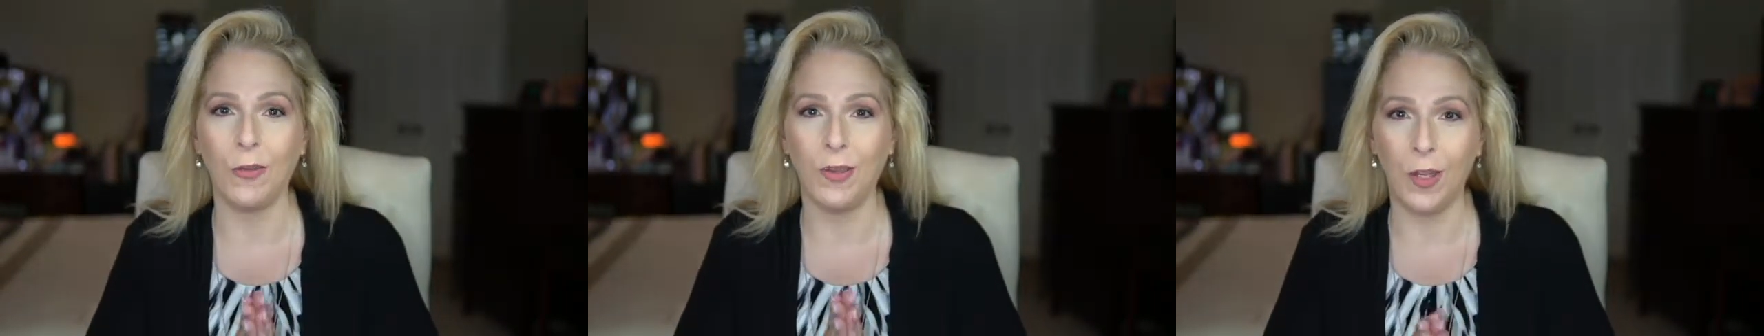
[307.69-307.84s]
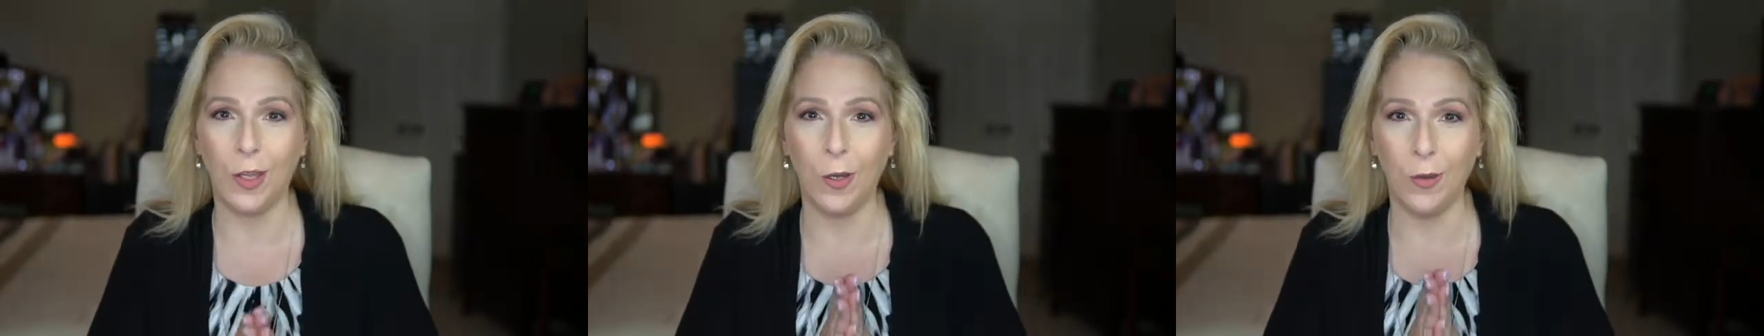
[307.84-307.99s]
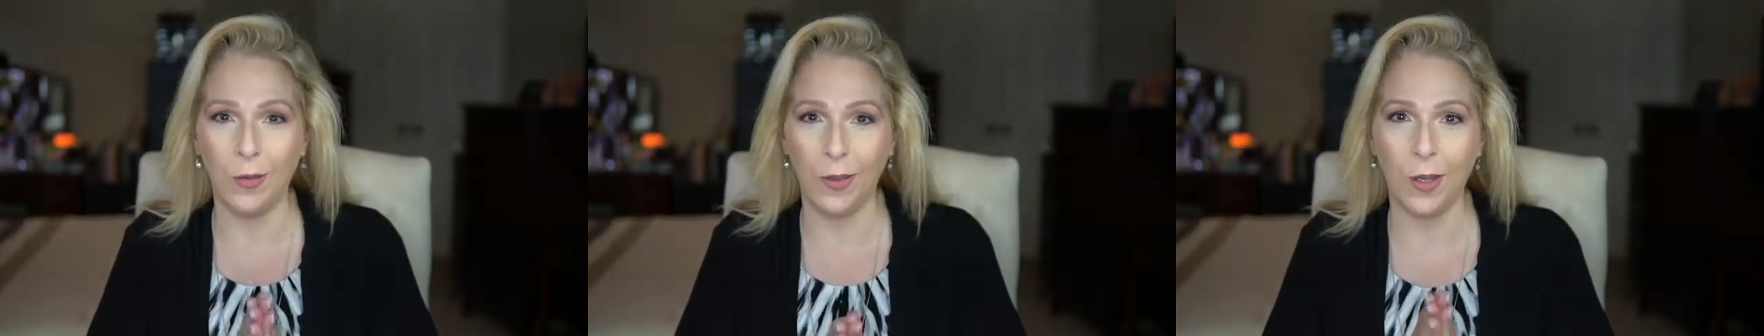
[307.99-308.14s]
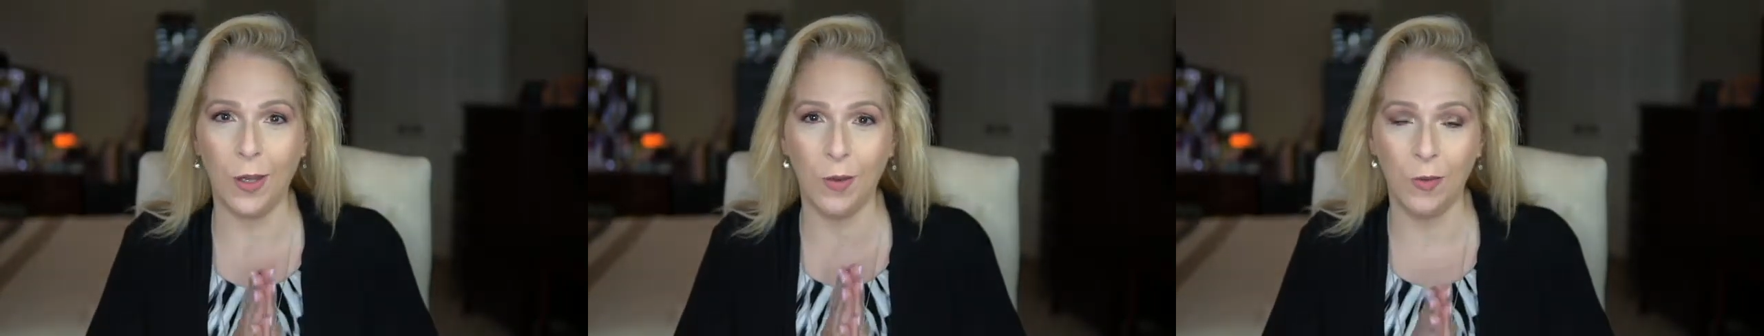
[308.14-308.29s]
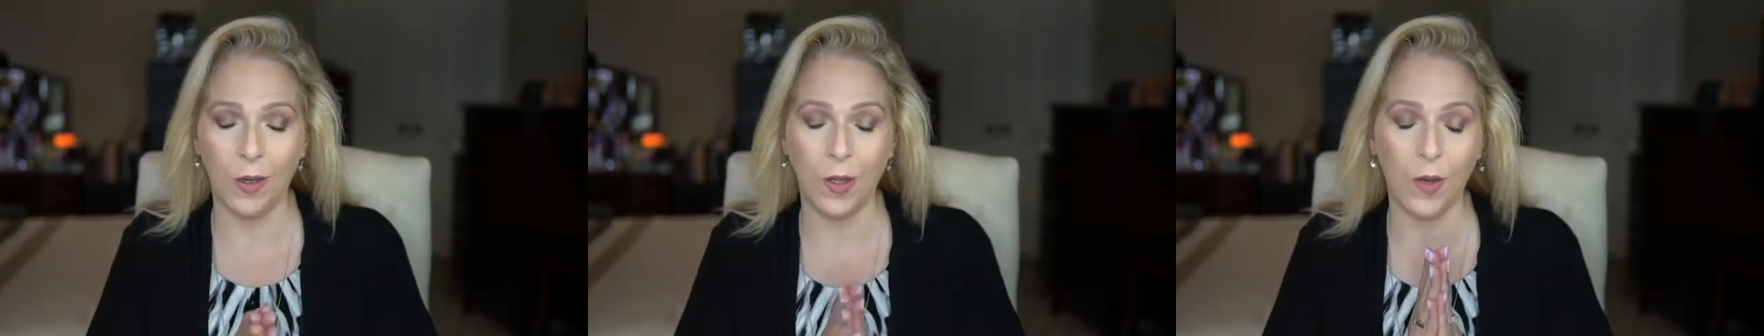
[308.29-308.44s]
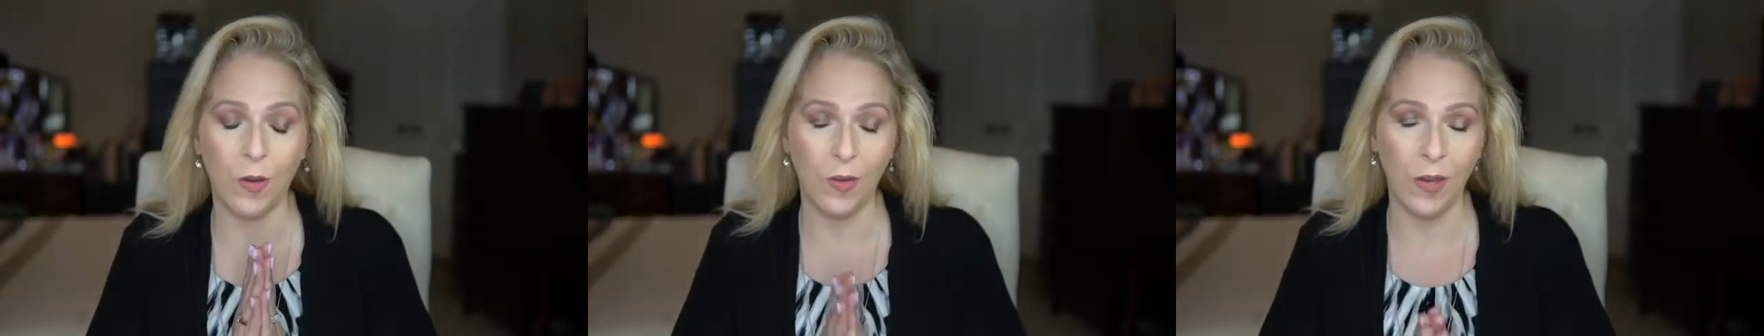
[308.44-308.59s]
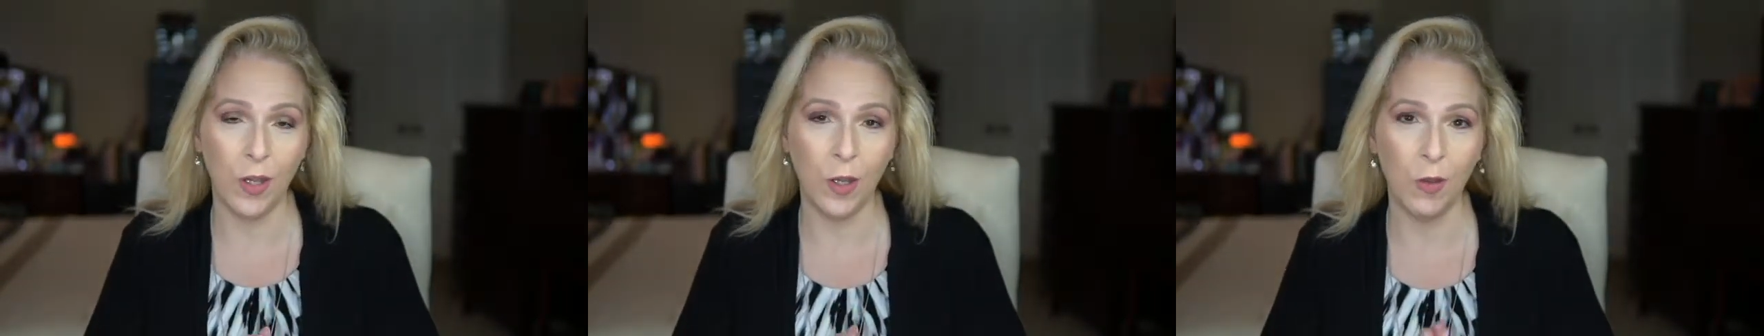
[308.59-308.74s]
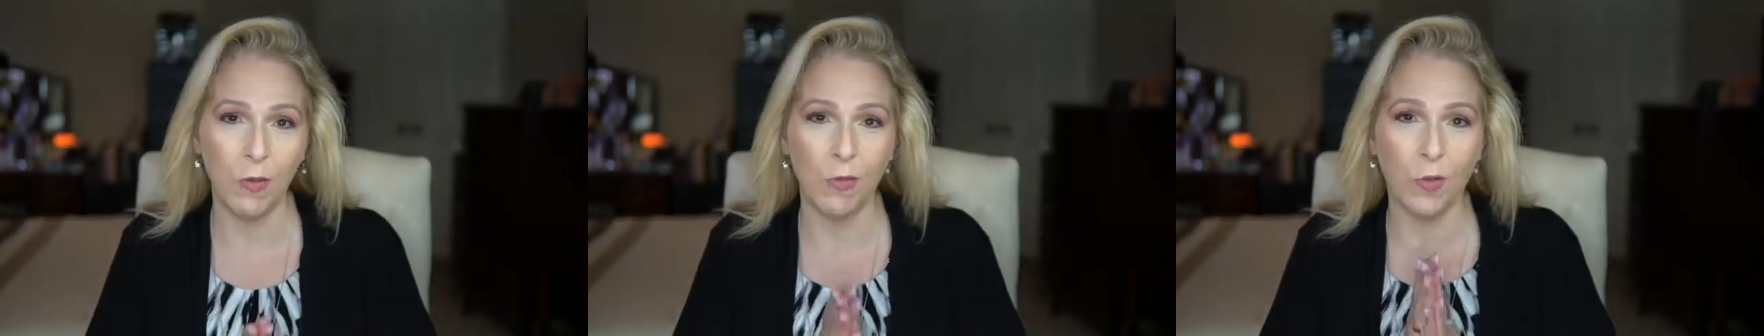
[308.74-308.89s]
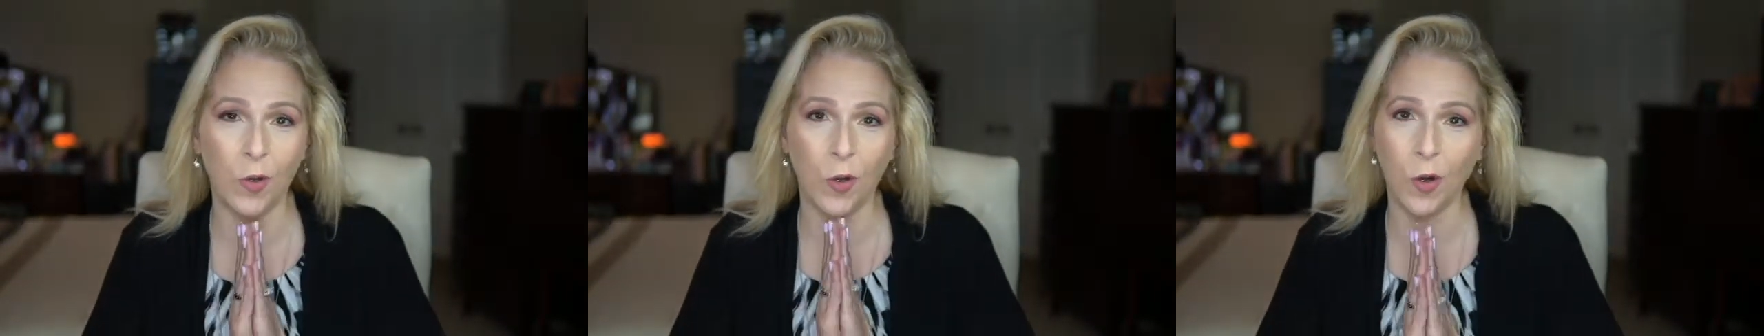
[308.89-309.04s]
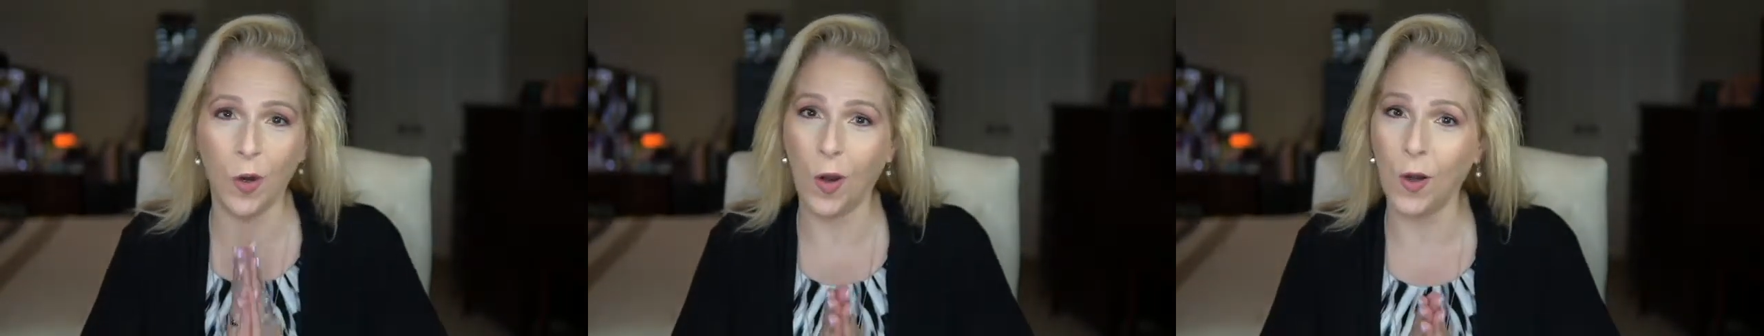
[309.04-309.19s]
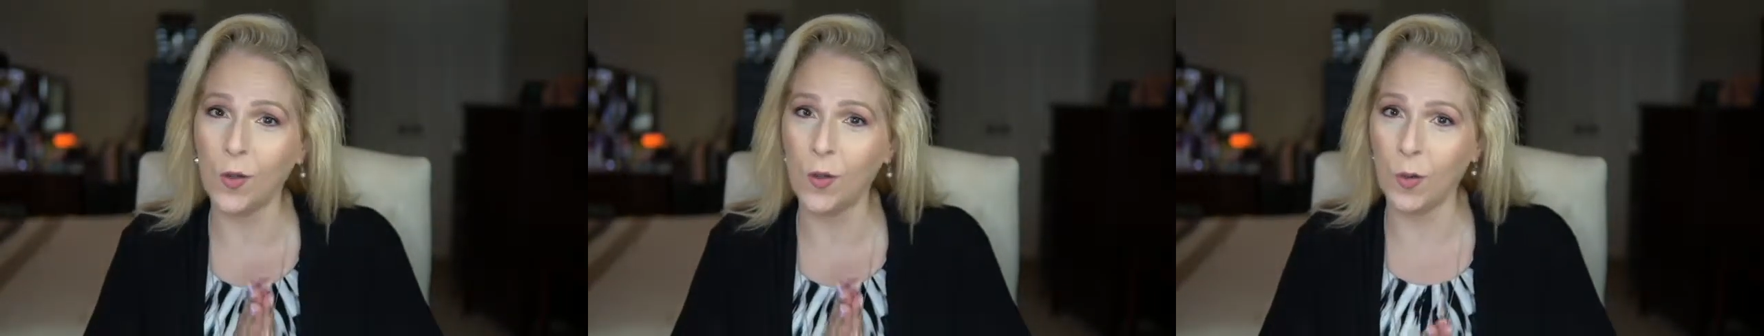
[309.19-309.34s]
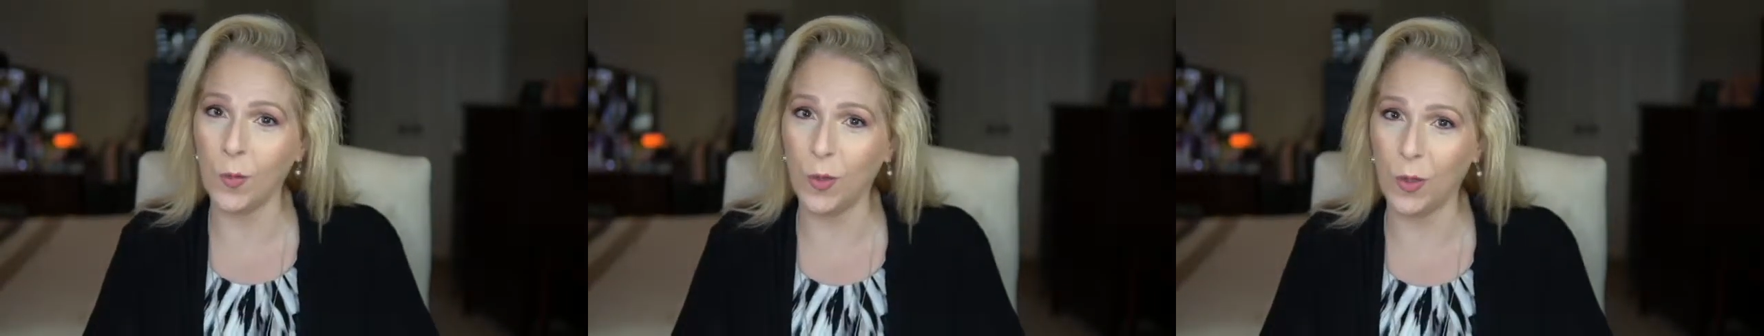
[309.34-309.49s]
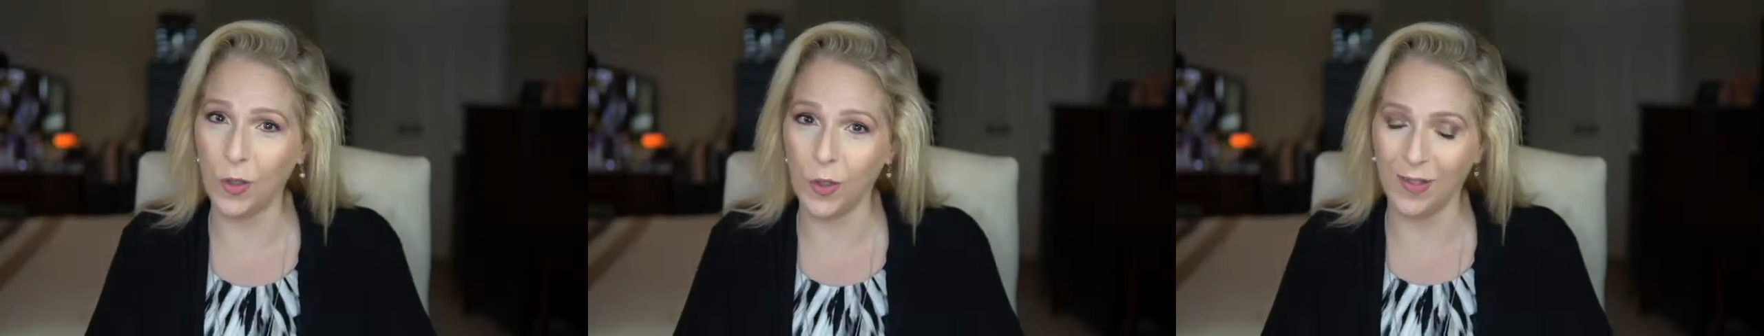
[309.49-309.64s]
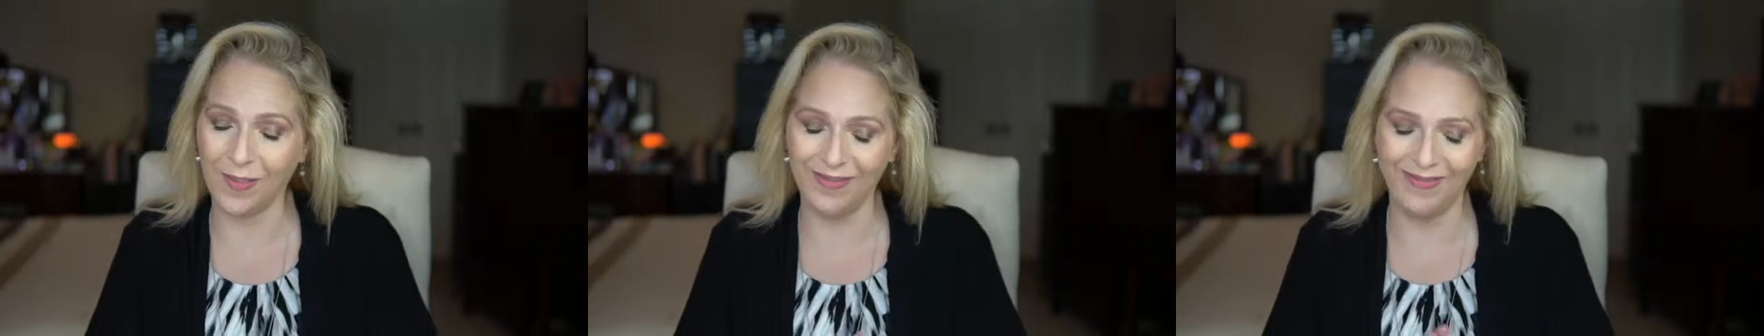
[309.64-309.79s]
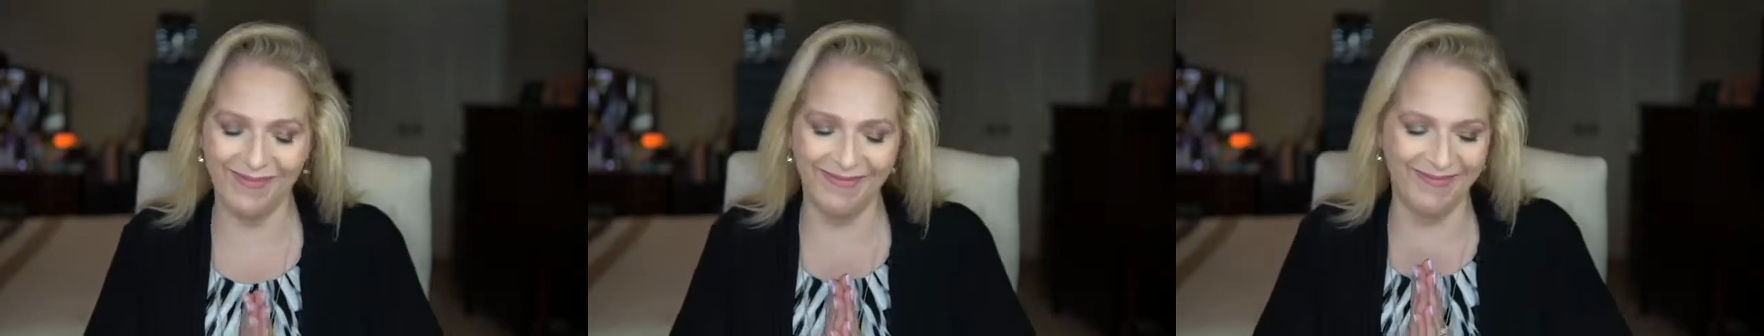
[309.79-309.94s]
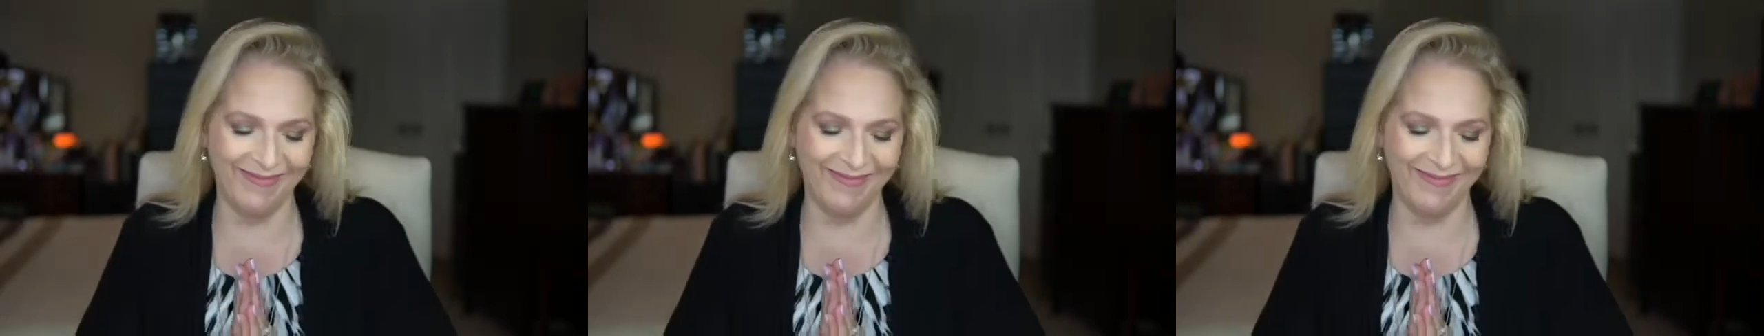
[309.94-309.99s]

thank you, thank you, thank you, thank you for your contribution.